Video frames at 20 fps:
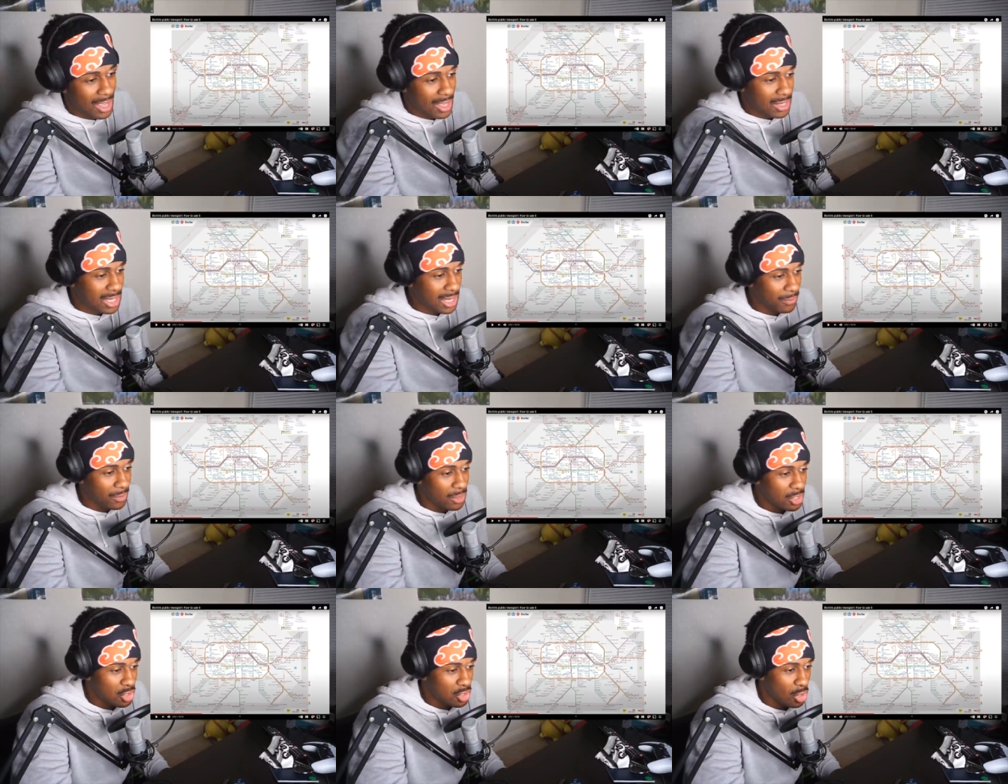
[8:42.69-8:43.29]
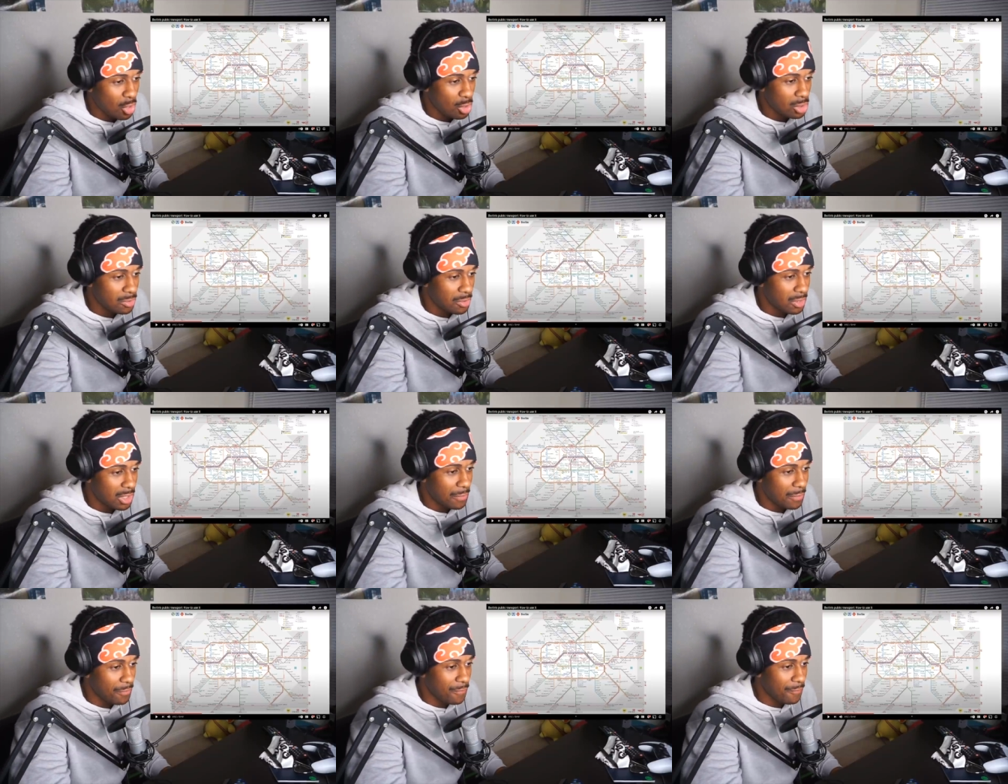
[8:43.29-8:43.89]
different strokes for
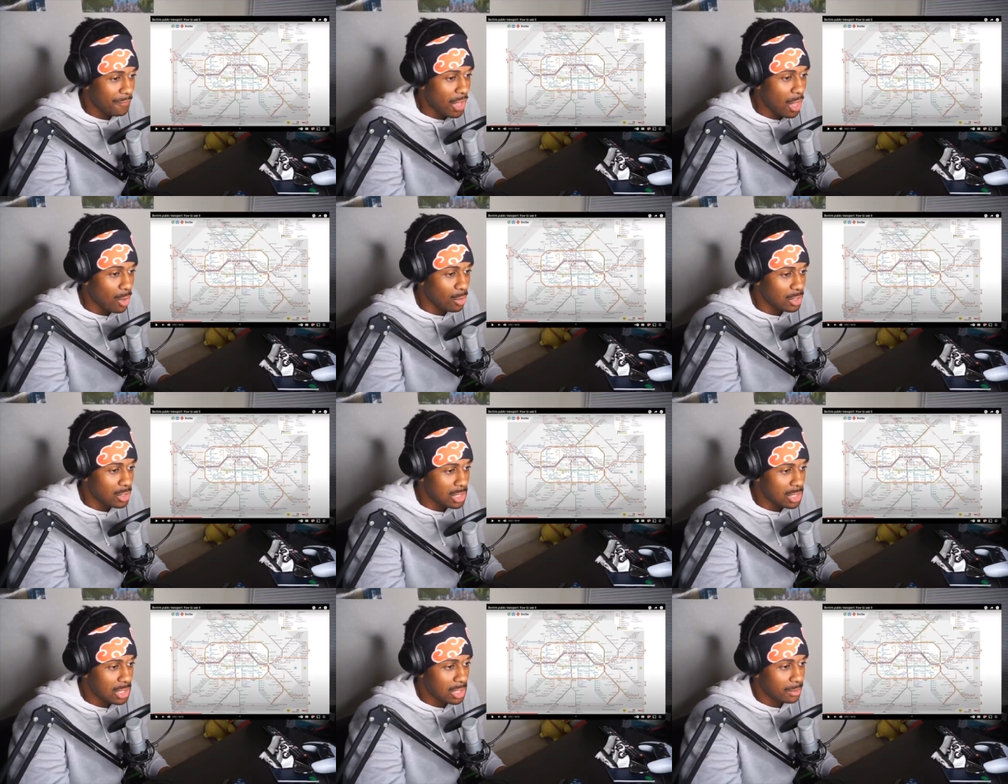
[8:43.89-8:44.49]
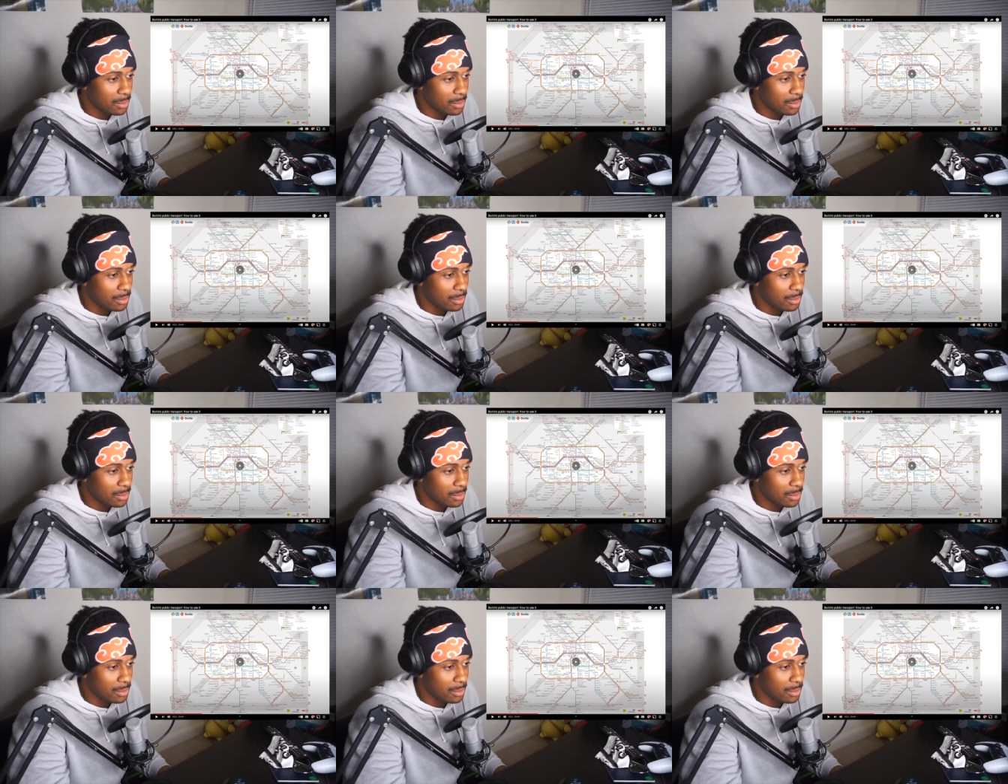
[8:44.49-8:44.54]
different folks.